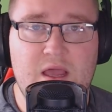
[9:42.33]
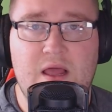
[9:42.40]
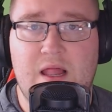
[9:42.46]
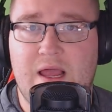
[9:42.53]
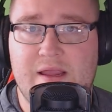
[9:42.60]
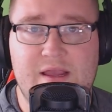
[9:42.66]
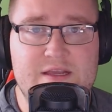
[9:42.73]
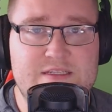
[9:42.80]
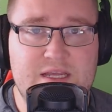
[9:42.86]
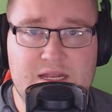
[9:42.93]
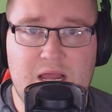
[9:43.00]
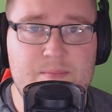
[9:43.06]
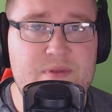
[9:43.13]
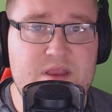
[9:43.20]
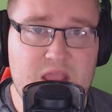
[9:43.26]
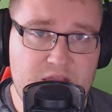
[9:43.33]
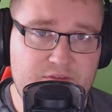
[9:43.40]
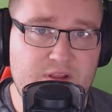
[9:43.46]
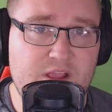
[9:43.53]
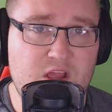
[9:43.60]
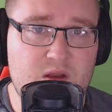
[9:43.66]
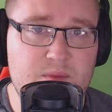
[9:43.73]
Like I said, I'm
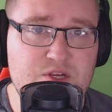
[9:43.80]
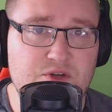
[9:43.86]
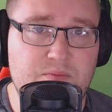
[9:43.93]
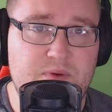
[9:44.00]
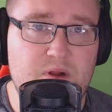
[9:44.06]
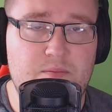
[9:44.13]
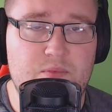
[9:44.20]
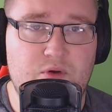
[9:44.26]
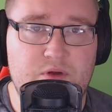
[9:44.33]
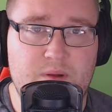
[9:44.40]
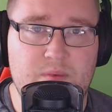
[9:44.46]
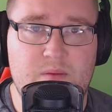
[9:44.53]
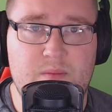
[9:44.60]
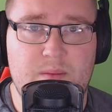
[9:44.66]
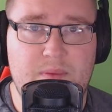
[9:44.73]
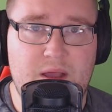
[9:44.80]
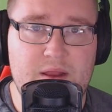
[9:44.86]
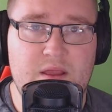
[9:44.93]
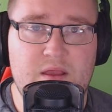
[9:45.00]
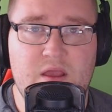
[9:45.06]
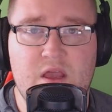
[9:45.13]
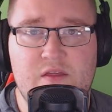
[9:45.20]
definitely going to be jumping on board. I'm going to be buying
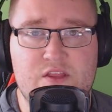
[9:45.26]
it.